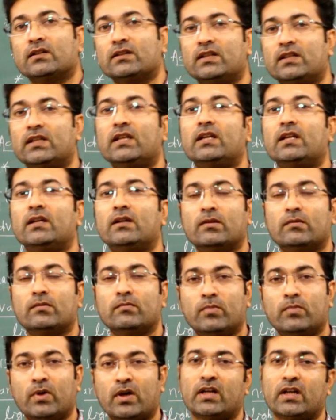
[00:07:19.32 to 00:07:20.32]
the
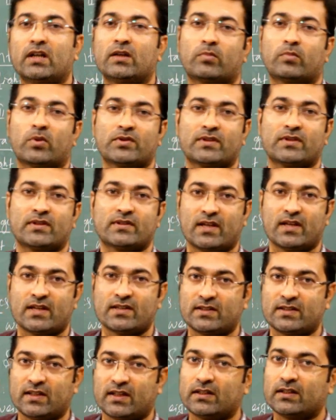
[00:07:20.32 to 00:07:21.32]
burning process has
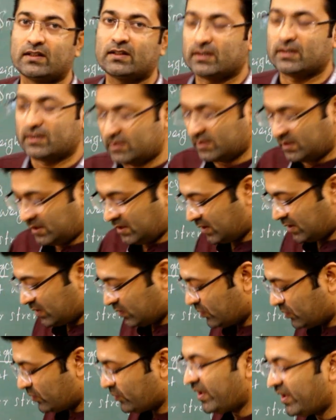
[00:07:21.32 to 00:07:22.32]
done in a
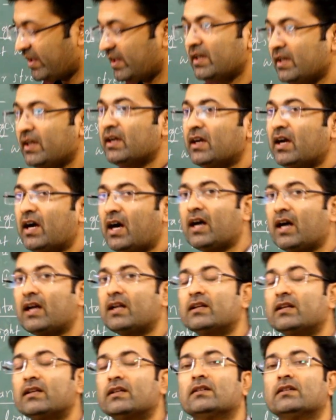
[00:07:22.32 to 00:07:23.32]
good way
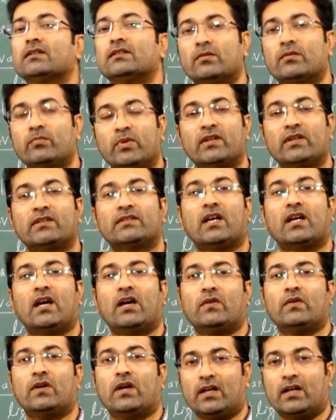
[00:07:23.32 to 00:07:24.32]
and the bricks
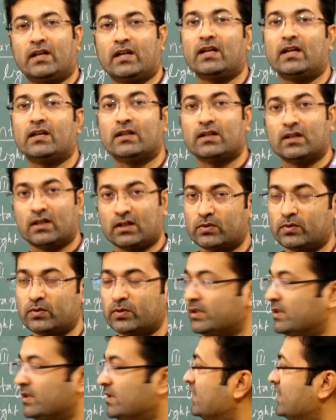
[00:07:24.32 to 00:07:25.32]
have attained a
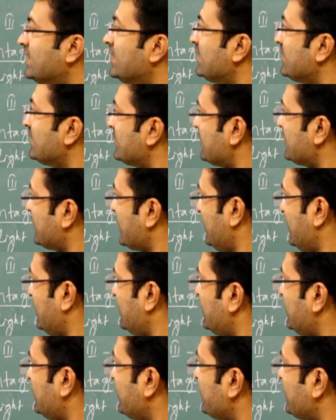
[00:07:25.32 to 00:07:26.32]
good
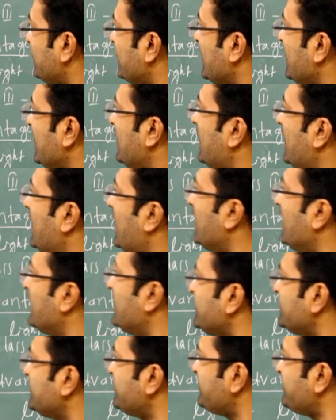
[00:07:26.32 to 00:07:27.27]
strength. And